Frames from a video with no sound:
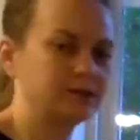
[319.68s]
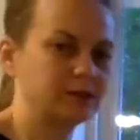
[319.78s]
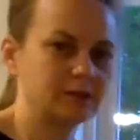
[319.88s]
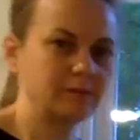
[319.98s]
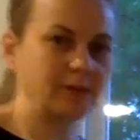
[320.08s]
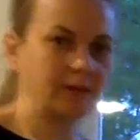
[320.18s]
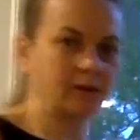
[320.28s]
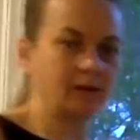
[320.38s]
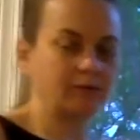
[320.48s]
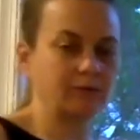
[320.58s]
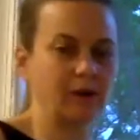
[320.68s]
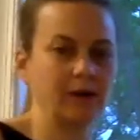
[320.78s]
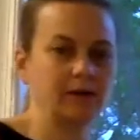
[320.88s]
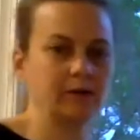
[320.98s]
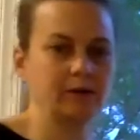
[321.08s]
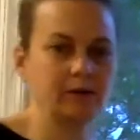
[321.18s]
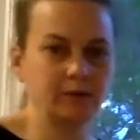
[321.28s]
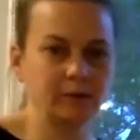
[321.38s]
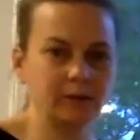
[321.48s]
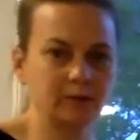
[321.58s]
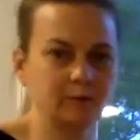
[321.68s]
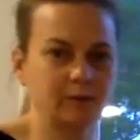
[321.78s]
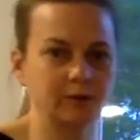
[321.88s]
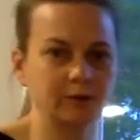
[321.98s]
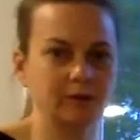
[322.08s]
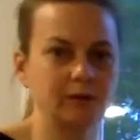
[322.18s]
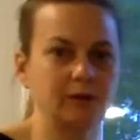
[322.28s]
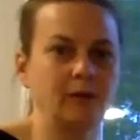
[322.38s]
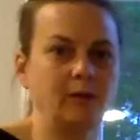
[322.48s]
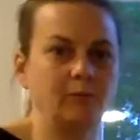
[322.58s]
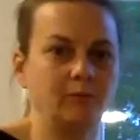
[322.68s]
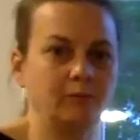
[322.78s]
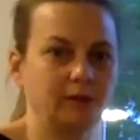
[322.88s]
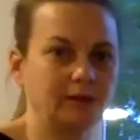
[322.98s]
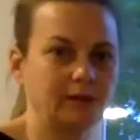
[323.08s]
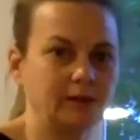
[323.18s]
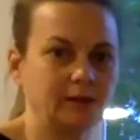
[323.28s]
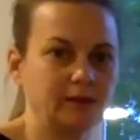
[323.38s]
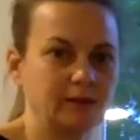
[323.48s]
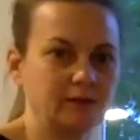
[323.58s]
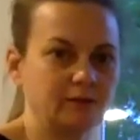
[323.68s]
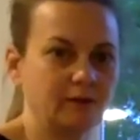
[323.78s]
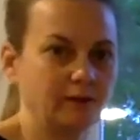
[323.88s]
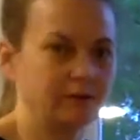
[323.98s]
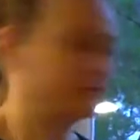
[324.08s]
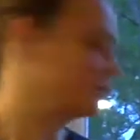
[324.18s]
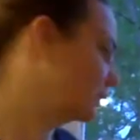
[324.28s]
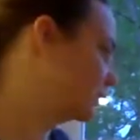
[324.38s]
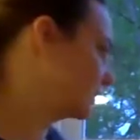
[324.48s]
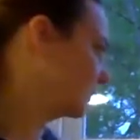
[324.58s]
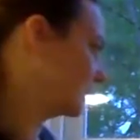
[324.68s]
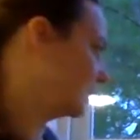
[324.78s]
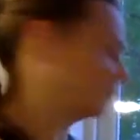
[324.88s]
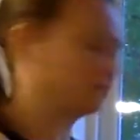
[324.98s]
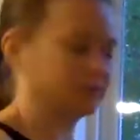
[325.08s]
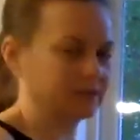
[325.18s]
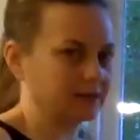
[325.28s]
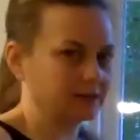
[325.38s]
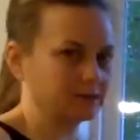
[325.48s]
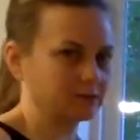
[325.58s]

just a matter of writing our Q expression, plugging in these values. So again, potassium